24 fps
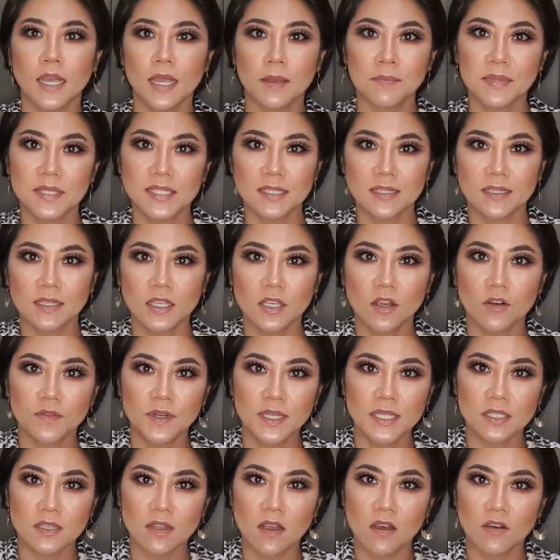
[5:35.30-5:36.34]
capacity of
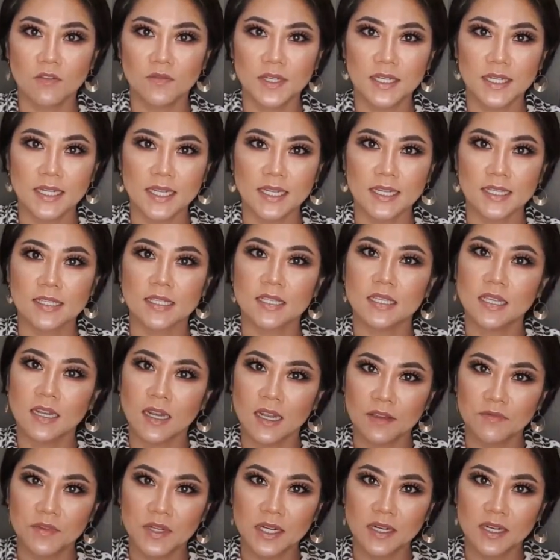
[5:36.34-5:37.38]
this oven is
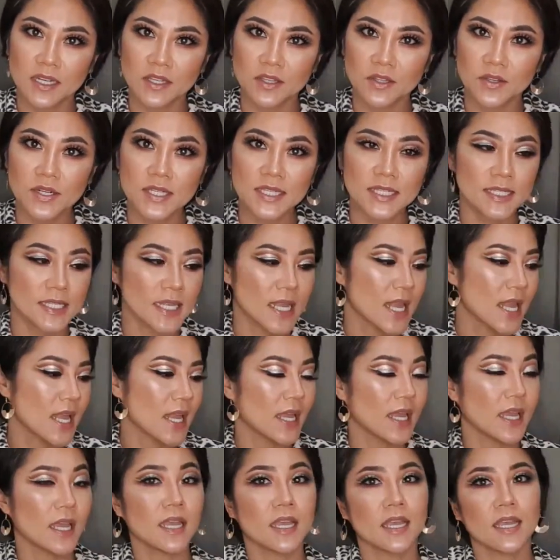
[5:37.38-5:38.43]
11 liters
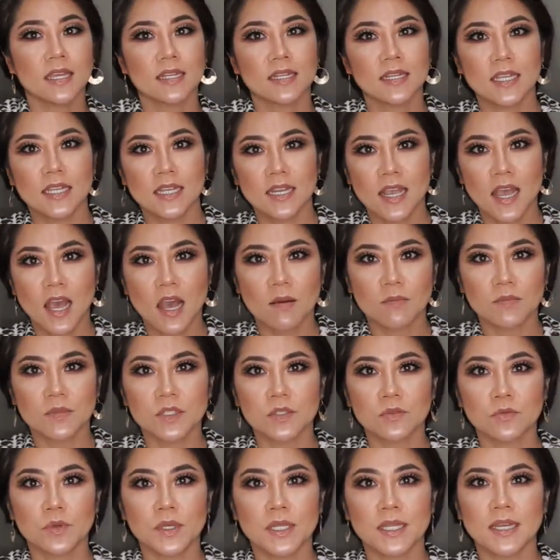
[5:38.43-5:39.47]
and it
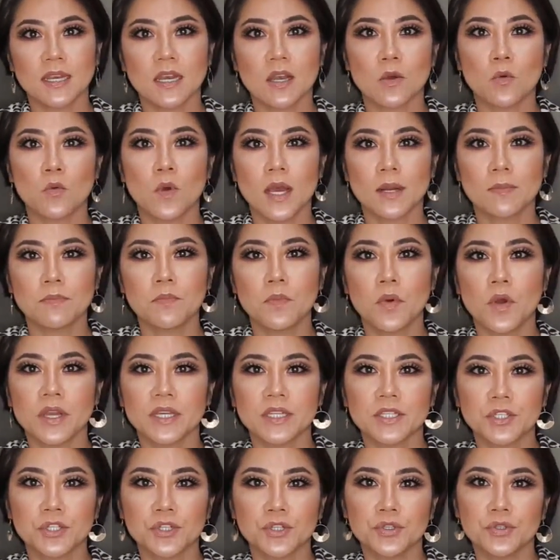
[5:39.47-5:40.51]
comes with a
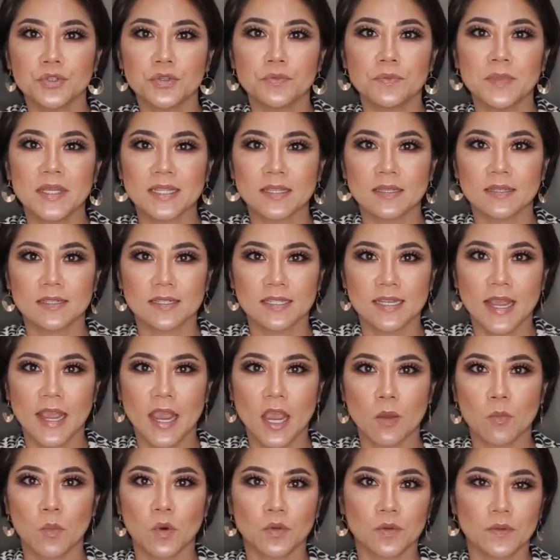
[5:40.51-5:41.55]
1.2 meter
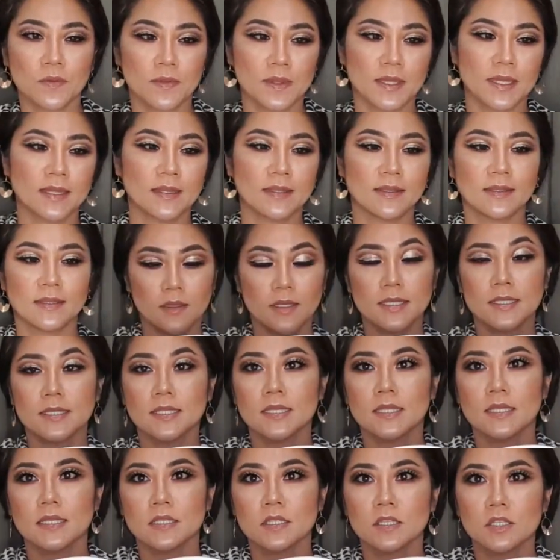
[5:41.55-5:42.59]
cable. This
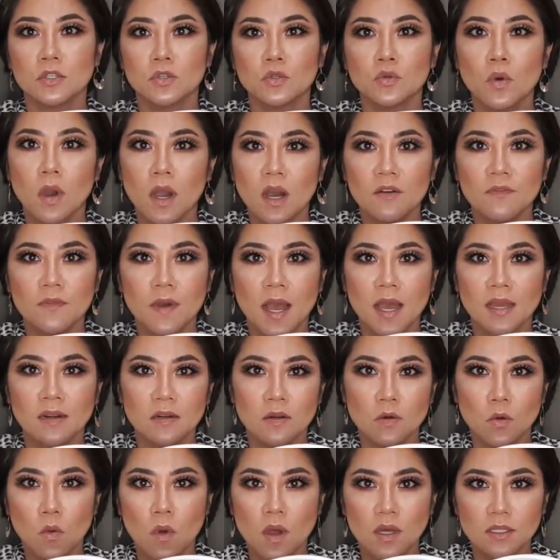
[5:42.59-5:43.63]
is
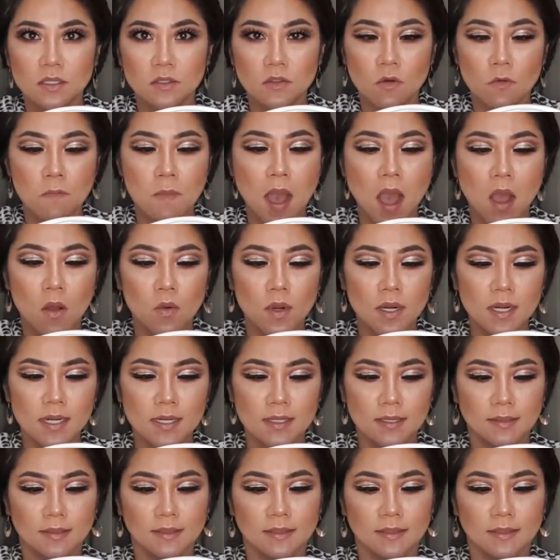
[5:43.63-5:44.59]
1200 watts of power,